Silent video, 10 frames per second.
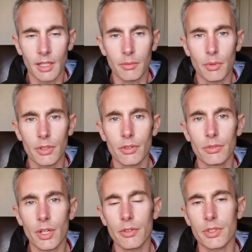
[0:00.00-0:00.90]
And what
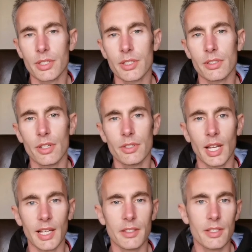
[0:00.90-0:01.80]
you'll notice is those
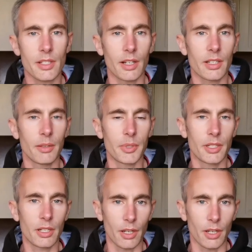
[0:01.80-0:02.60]
hands start coming